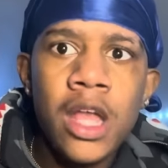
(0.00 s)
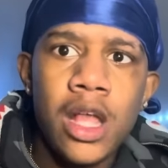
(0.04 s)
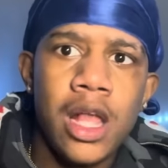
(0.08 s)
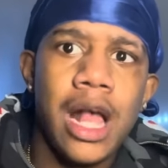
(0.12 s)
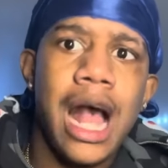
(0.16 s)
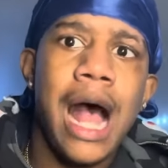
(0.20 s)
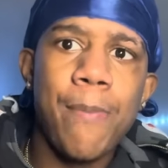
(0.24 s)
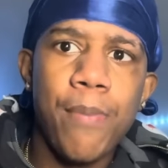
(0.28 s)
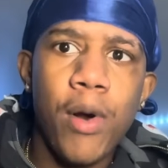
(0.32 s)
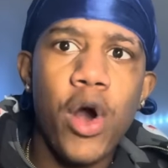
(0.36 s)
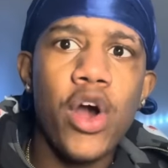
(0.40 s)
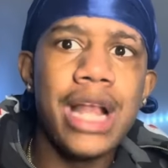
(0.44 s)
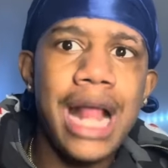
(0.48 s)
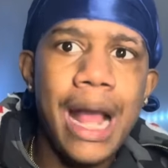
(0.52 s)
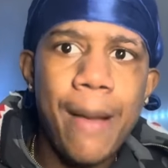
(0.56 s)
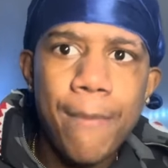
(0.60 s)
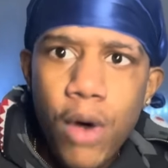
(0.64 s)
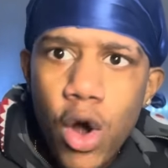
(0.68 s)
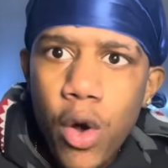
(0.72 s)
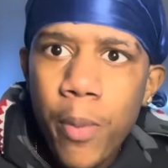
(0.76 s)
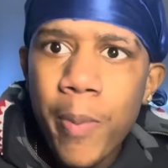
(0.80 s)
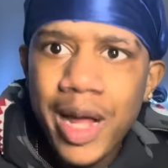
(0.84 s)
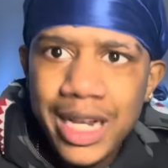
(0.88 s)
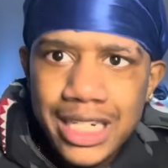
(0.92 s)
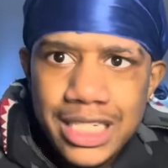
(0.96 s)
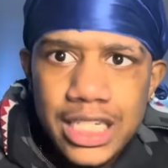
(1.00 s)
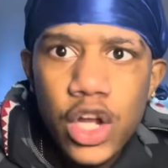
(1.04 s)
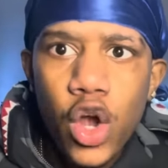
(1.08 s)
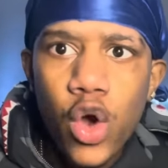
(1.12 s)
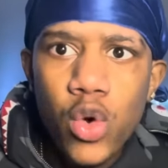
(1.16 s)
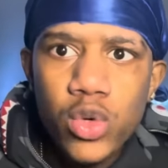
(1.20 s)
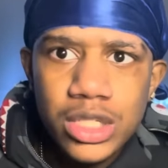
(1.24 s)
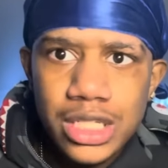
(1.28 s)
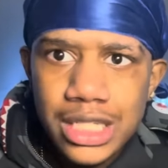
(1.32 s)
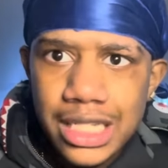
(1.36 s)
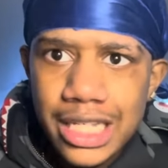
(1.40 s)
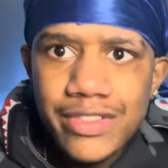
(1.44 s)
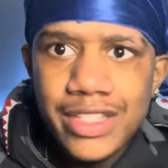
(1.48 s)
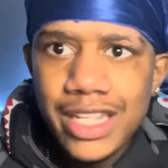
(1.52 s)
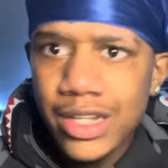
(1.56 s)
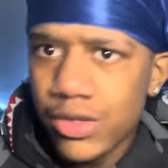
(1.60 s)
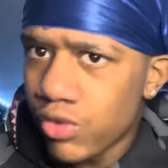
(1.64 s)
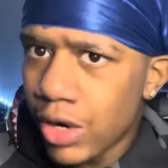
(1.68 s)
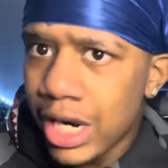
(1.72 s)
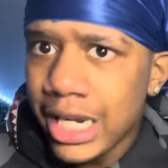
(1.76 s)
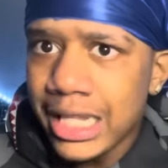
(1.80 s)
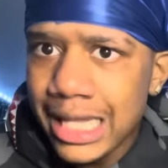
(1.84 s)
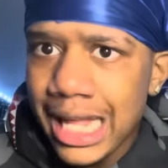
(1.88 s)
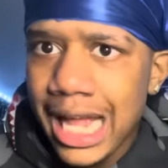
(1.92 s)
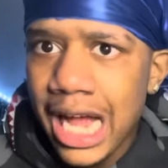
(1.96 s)
I borrowed that moped. She always leaves it
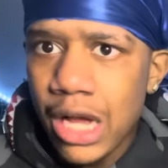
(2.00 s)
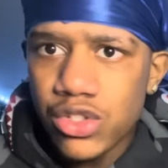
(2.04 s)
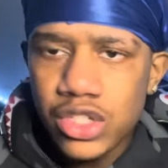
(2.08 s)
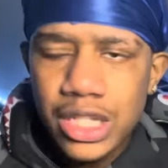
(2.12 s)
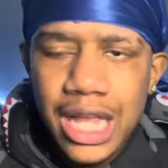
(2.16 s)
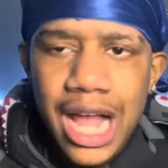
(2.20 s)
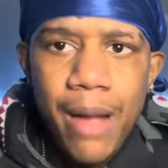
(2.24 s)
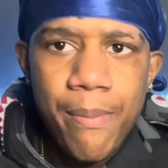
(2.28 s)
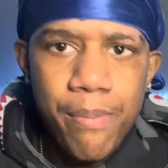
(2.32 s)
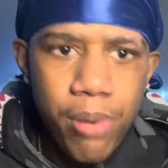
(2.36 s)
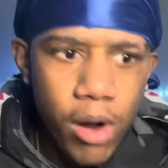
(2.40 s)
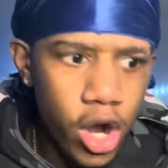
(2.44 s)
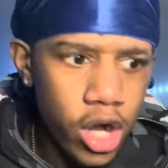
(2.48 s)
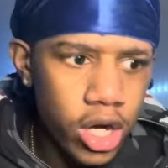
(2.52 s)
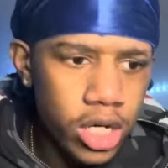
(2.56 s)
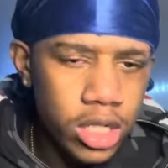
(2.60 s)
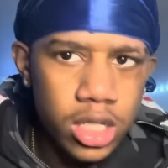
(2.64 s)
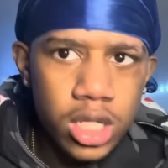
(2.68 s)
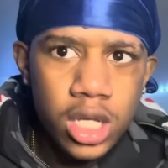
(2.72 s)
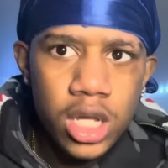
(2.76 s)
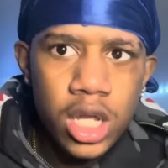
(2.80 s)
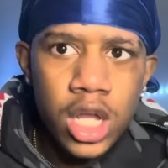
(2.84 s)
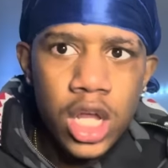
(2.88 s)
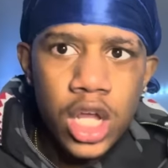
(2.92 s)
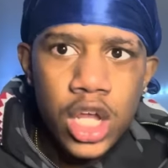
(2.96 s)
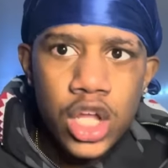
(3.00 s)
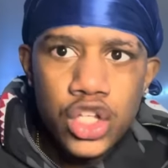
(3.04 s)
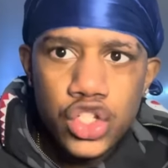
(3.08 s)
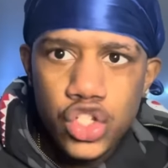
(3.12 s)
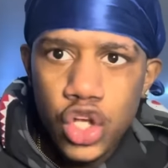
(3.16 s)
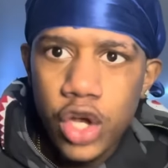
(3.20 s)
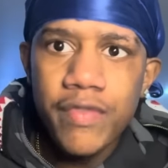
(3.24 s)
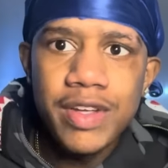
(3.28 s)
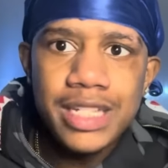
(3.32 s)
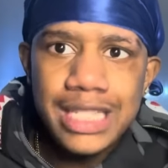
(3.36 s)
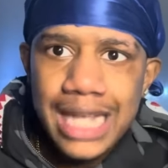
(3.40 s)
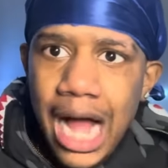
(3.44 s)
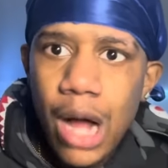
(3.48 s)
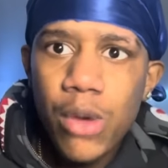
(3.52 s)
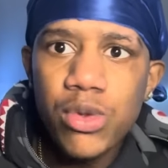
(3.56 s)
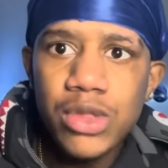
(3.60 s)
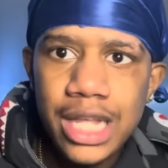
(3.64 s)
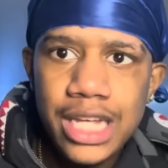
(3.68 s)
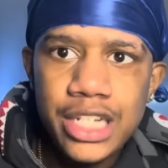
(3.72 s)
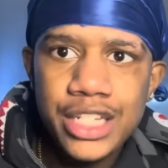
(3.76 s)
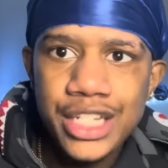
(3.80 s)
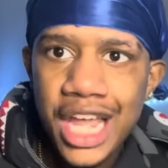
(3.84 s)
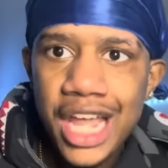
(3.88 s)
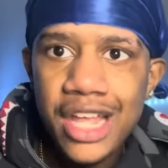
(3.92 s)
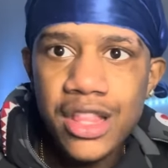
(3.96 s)
right there outside parked. So if it's out there
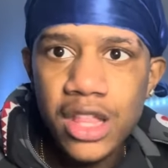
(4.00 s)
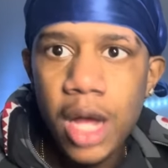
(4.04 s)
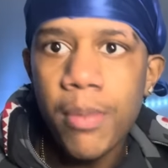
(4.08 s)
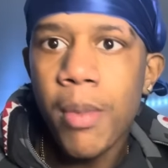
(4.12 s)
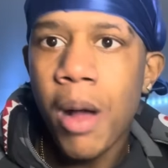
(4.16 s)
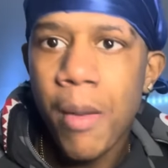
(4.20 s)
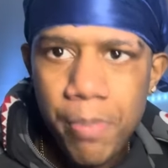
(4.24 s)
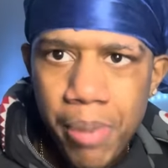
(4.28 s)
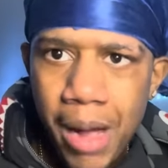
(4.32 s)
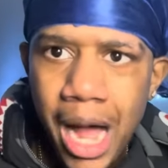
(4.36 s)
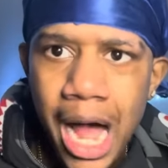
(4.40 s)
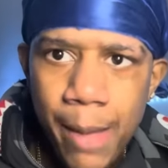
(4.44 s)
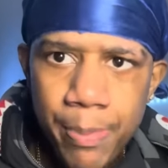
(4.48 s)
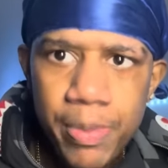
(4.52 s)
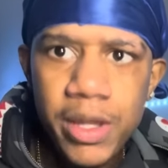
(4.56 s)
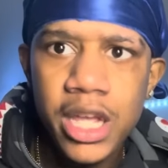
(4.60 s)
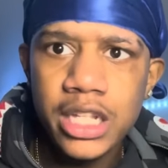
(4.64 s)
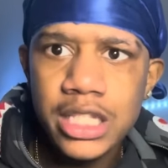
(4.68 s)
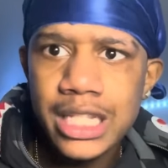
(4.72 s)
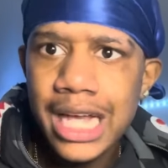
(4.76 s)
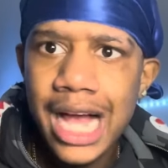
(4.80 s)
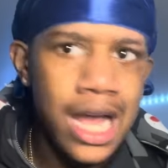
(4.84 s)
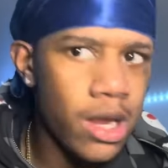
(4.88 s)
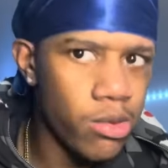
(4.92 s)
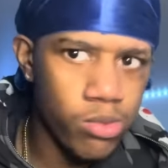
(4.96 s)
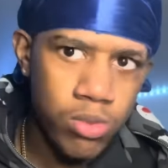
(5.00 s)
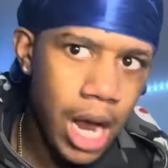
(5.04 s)
chained up, I'm popping your tire.